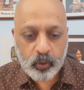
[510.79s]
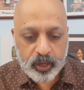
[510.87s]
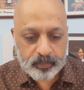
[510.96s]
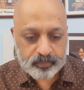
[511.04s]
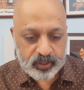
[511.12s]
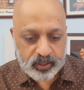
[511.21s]

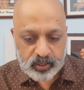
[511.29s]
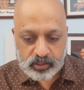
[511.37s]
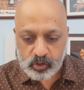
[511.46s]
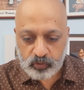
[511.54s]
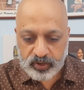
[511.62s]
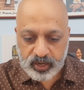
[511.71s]
Okay,
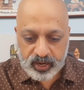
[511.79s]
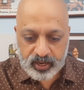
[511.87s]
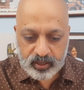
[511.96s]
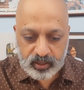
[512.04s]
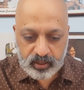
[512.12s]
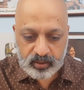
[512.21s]
so we
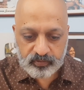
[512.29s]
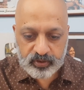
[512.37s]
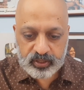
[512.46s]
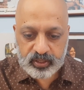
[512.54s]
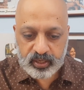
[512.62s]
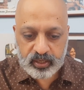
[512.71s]
end
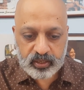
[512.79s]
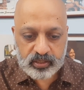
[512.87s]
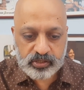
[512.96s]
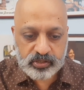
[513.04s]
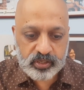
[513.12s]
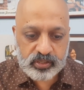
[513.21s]
with the
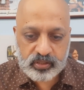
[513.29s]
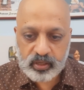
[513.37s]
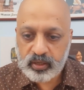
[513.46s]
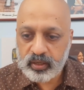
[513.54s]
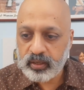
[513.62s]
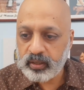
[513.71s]
industries
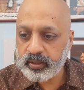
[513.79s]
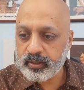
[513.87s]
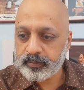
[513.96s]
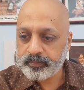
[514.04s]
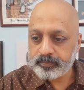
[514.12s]
thing here.